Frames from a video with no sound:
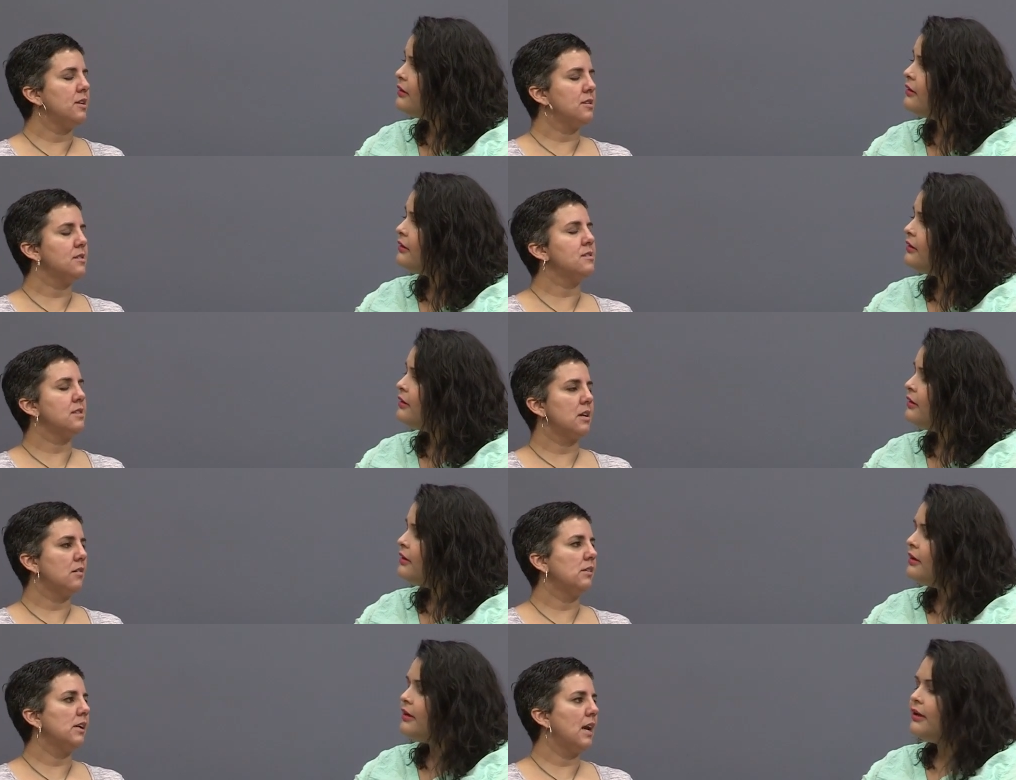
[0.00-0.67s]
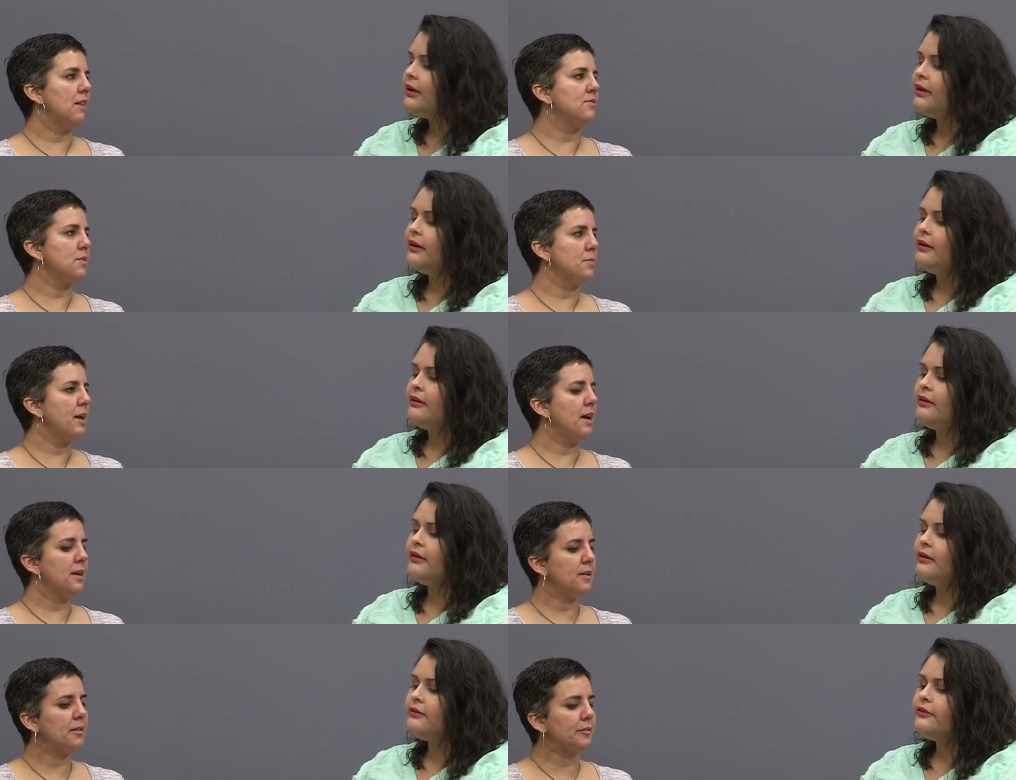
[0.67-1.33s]
Speaker 1: necessarily have to
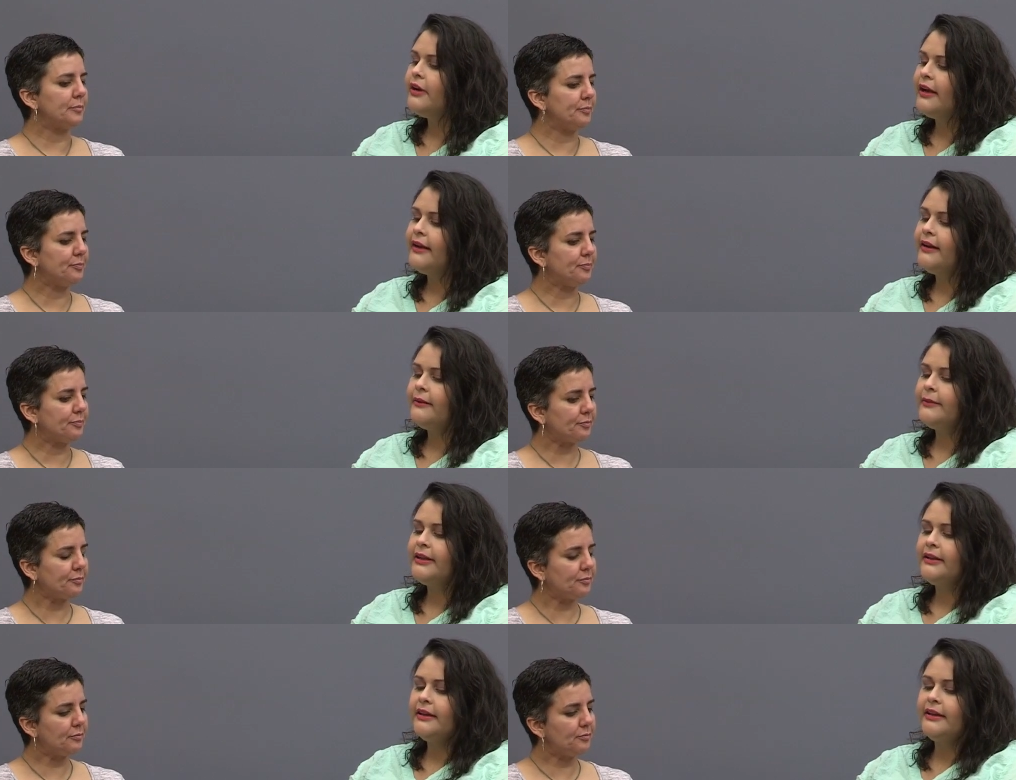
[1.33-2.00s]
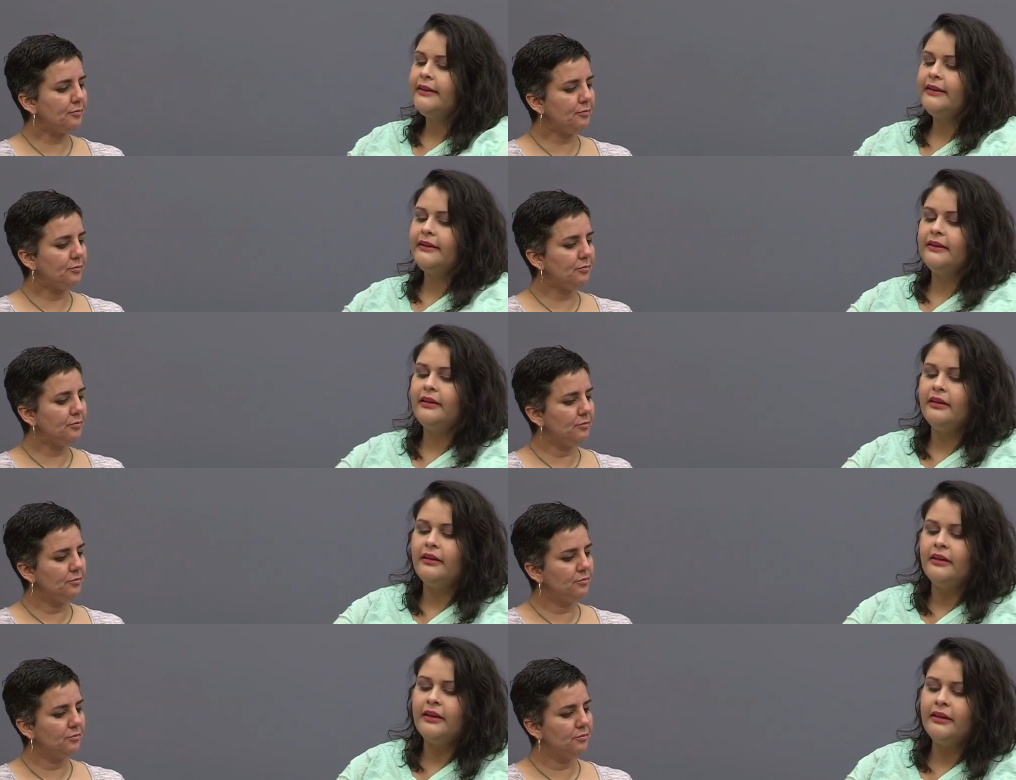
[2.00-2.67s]
pay
Speaker 2: right i mean like
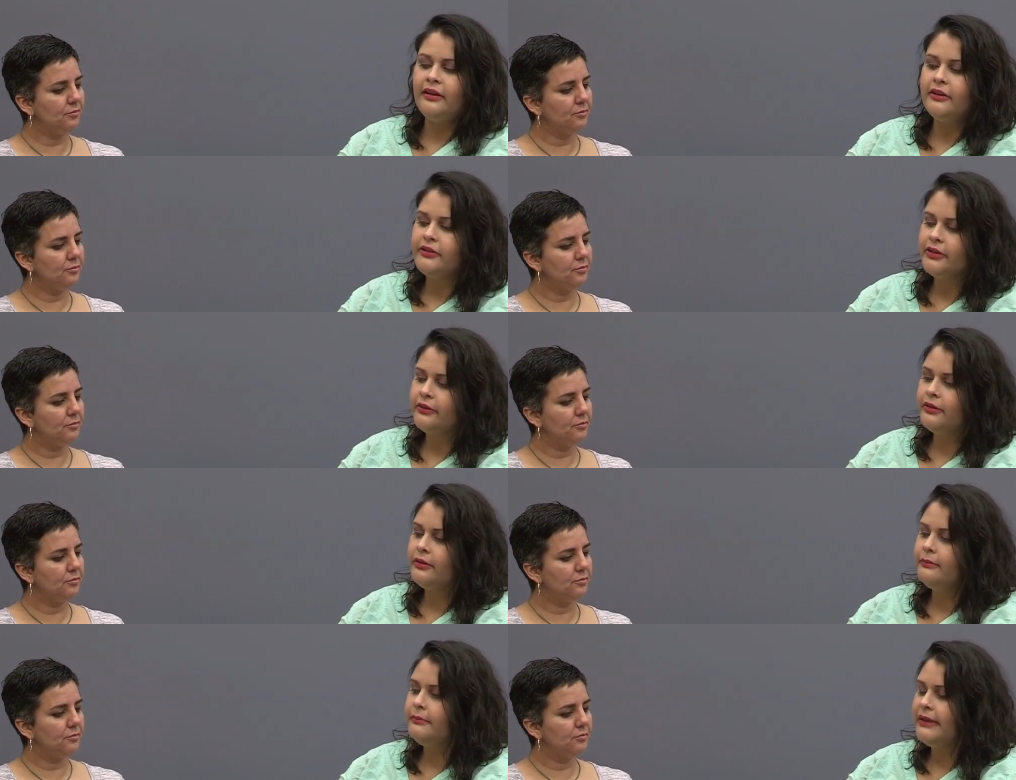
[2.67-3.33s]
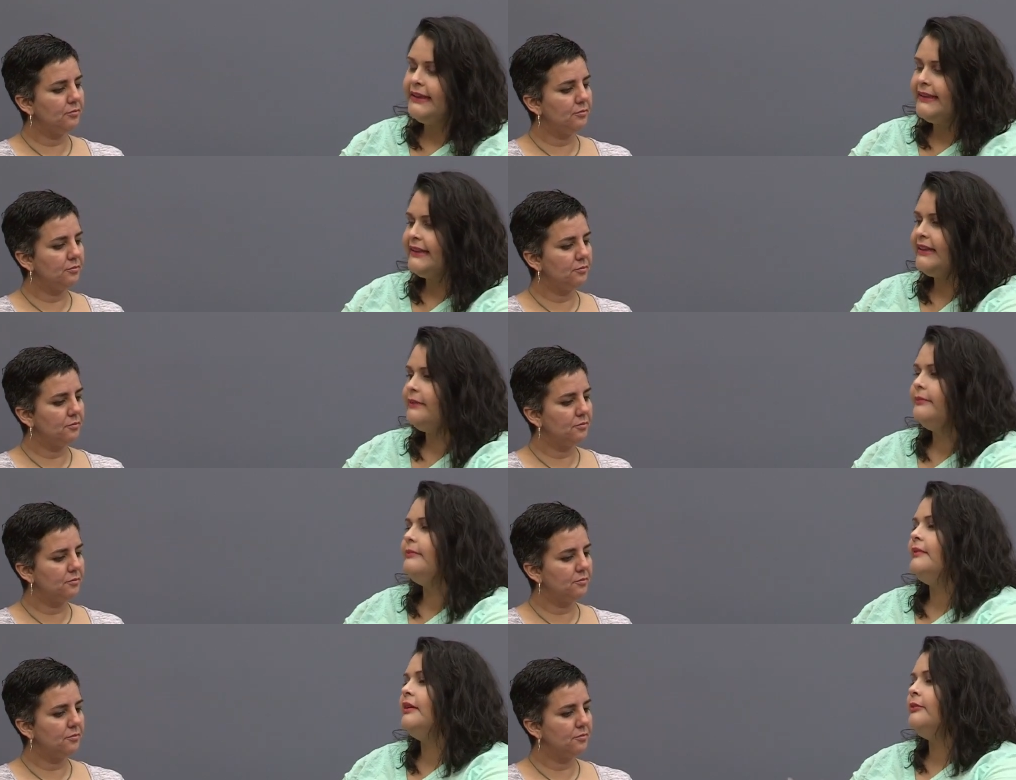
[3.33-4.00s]
and also the
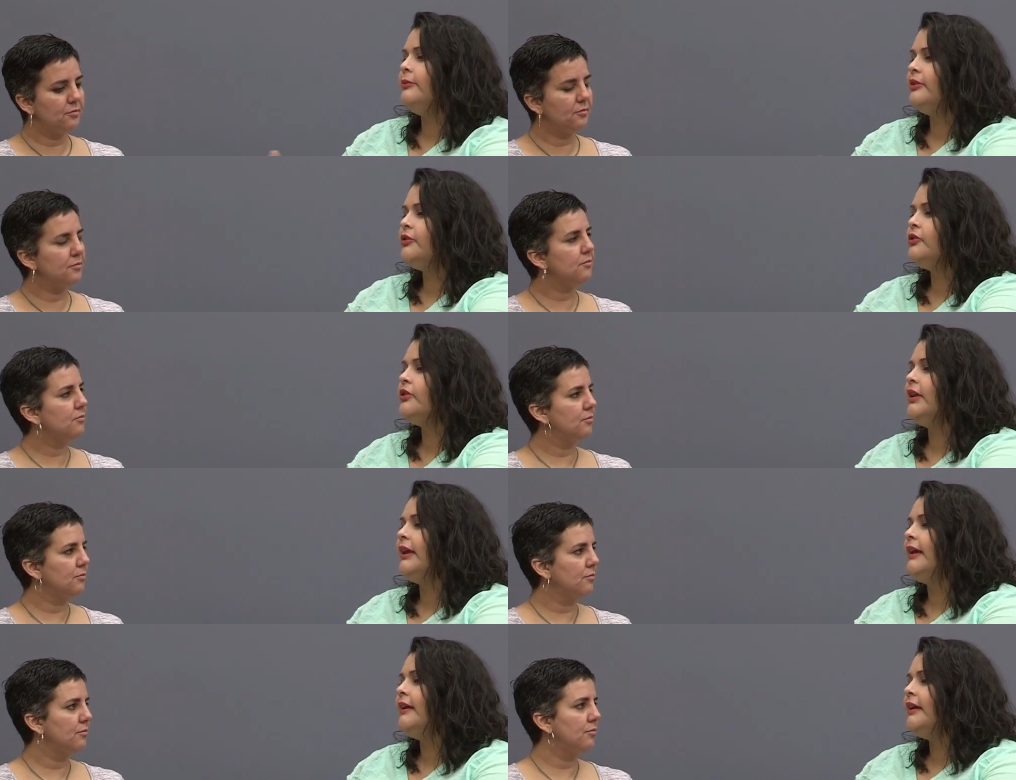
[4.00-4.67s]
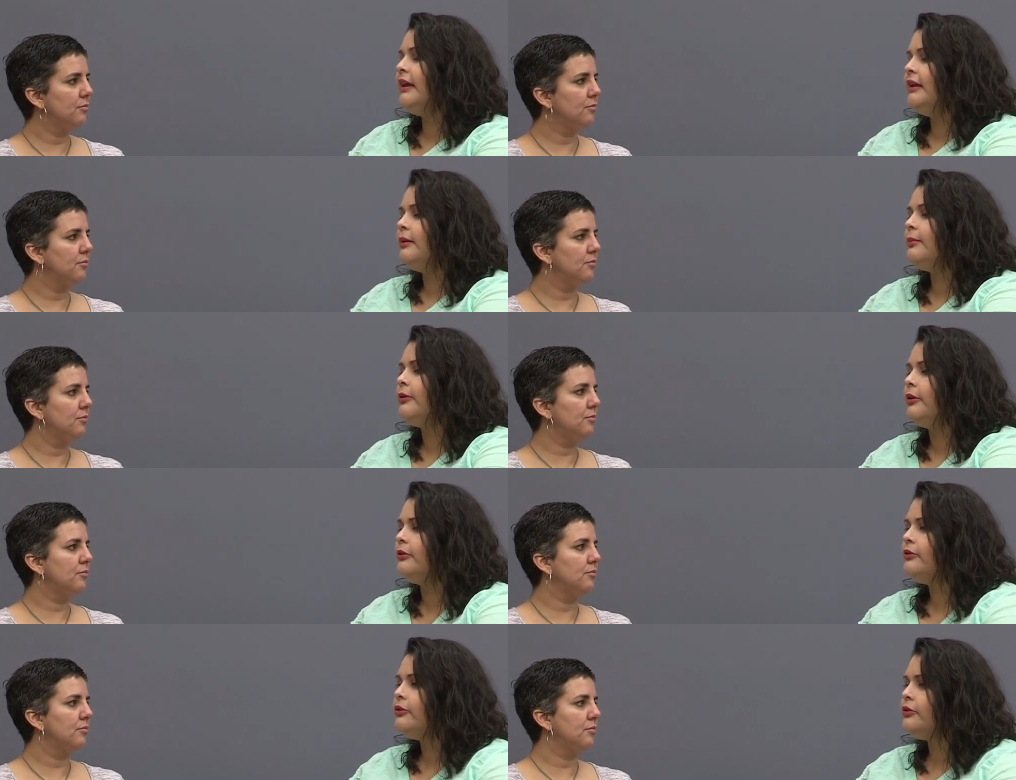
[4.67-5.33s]
medium in which they can
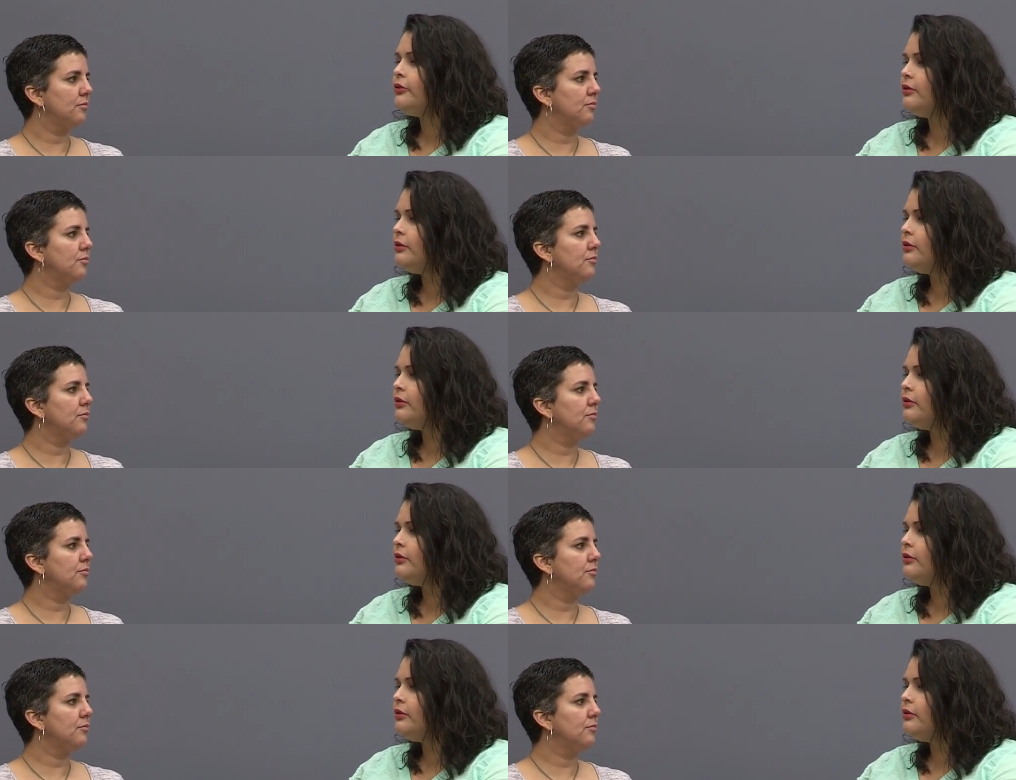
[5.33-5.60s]
approach